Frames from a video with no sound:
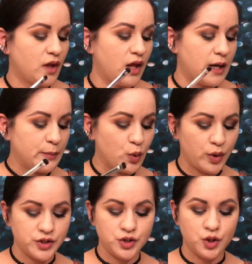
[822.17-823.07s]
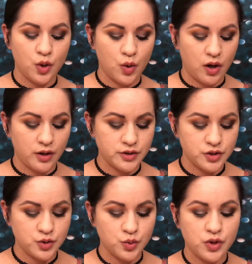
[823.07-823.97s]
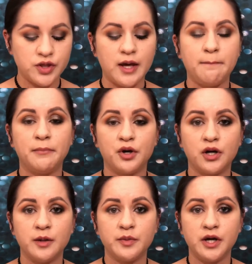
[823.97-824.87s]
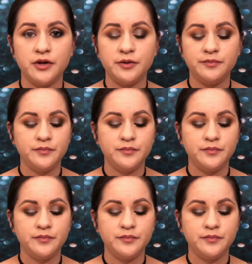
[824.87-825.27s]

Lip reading: and I'm going to go on to that Buttercup color.